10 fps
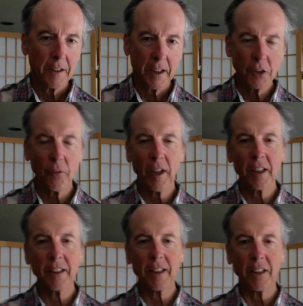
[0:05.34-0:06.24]
Today's
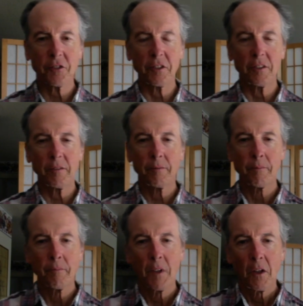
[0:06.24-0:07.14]
violin lesson
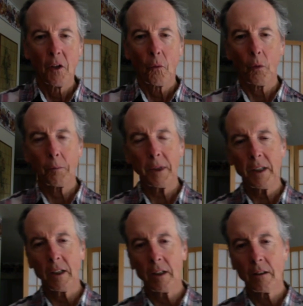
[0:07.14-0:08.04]
will
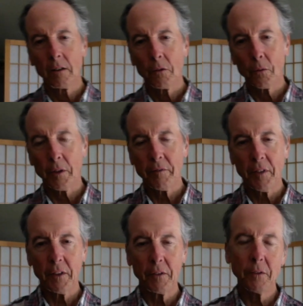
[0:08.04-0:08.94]
be a
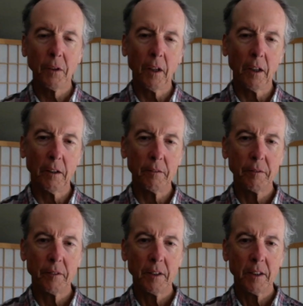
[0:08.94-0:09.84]
review of
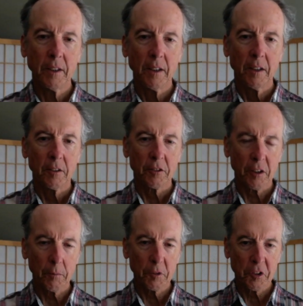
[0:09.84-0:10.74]

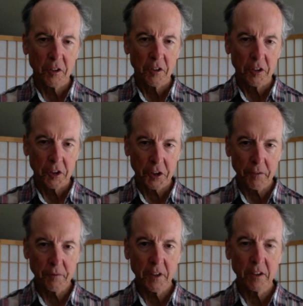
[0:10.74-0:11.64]
some
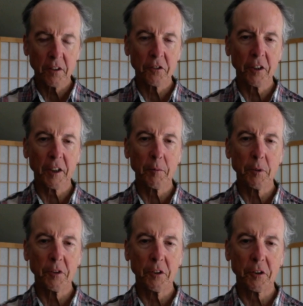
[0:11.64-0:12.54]
shifting to second
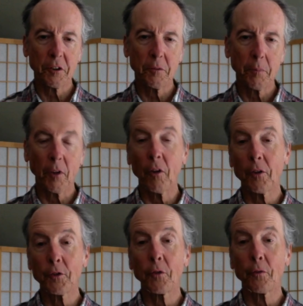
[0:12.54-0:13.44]
position, but
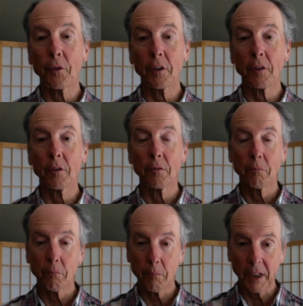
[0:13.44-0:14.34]
also for
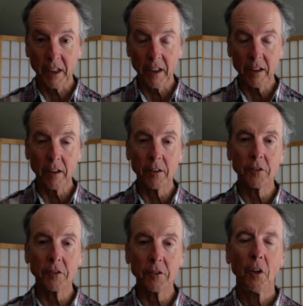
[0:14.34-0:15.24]

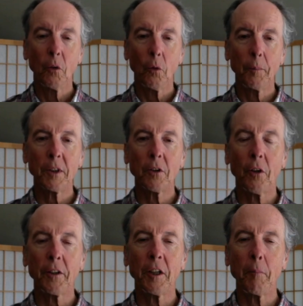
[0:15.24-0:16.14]
beginners, we'll be
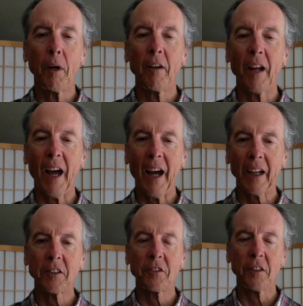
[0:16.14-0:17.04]
talking about
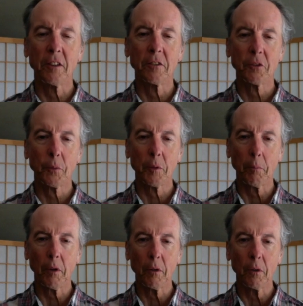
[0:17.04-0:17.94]
accents with bow.